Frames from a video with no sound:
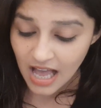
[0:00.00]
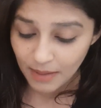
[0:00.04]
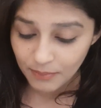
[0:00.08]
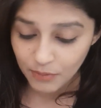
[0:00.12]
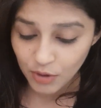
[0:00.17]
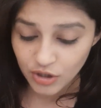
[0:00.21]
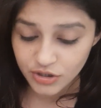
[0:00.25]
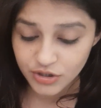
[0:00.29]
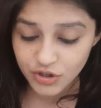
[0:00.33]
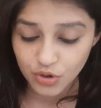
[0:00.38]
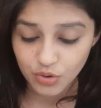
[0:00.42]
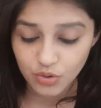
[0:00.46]
I'm
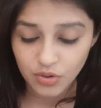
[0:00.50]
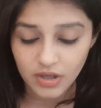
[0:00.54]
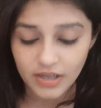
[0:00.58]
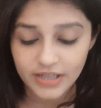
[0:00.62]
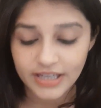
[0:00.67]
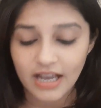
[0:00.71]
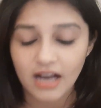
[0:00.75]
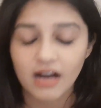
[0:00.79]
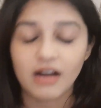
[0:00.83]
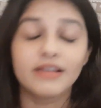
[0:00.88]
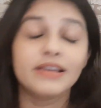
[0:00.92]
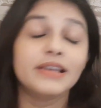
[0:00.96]
not sure,
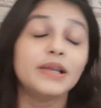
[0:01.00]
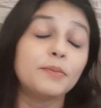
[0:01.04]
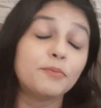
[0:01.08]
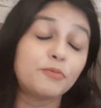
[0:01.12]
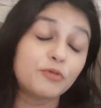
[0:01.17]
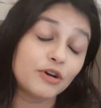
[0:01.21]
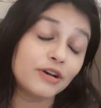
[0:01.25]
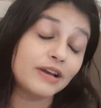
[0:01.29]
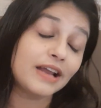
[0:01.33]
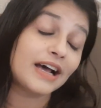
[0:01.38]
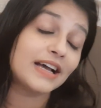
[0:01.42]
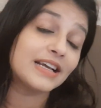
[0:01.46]
yeah,
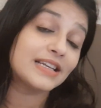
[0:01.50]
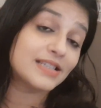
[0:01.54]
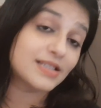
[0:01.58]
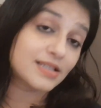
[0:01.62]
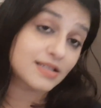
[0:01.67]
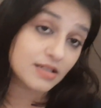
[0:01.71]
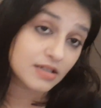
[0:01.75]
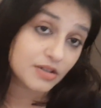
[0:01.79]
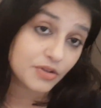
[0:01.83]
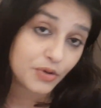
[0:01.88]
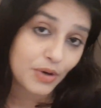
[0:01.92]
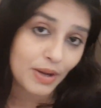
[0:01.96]

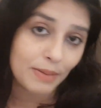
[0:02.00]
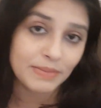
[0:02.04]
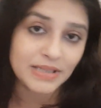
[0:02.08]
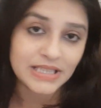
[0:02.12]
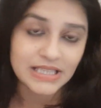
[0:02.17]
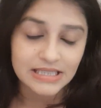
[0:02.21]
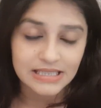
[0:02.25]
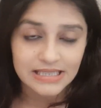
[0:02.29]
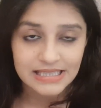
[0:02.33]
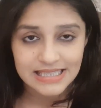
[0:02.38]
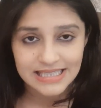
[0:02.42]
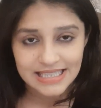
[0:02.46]
liberalized
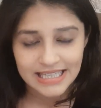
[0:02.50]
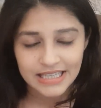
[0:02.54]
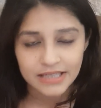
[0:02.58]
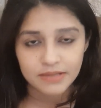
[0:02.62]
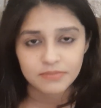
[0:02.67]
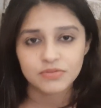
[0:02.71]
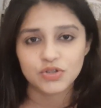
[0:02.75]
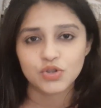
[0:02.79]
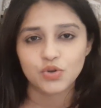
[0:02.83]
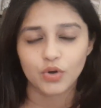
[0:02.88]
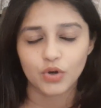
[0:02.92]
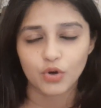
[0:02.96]
remittance
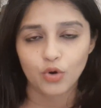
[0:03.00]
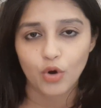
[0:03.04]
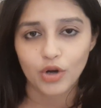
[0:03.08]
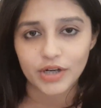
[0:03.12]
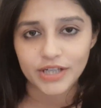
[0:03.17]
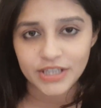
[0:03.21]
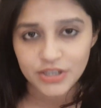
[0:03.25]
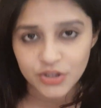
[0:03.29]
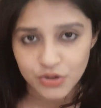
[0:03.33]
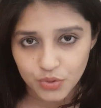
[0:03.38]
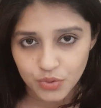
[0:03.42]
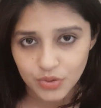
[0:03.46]
scheme. So
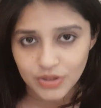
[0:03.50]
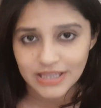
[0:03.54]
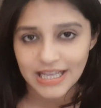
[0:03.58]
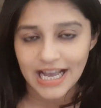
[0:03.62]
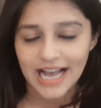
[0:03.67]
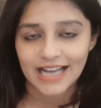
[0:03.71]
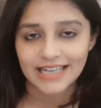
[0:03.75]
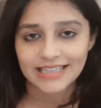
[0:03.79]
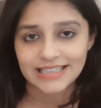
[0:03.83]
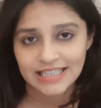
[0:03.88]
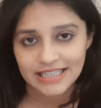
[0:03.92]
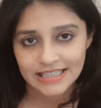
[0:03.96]
according to
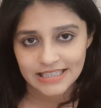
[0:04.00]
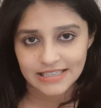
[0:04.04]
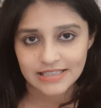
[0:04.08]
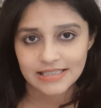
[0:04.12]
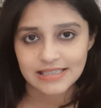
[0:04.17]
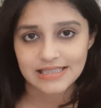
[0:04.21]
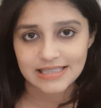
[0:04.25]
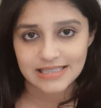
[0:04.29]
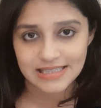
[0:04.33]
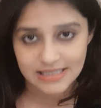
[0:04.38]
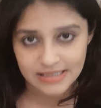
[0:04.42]
that, it is